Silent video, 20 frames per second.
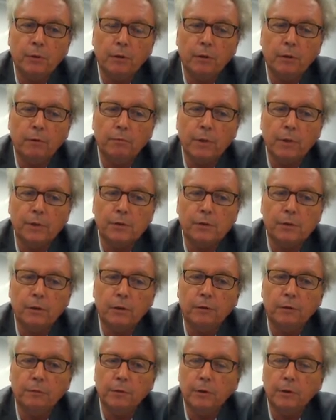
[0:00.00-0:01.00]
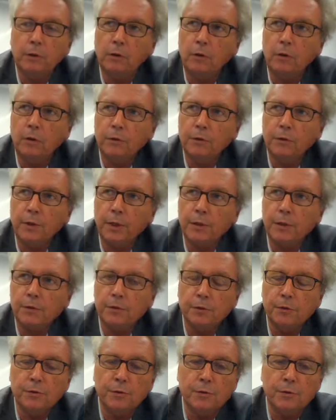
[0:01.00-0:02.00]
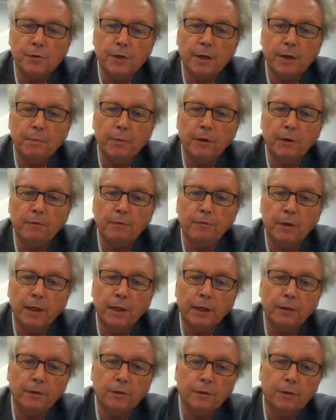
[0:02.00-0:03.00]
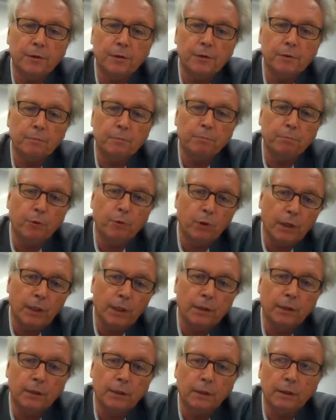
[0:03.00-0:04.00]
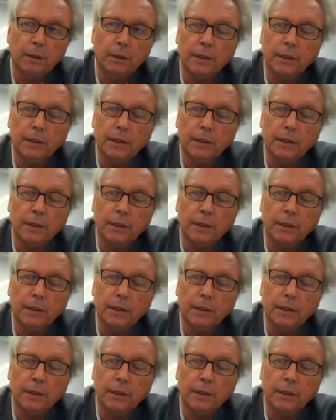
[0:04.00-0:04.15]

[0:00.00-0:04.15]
we'll start with the context, the systemic factors, political.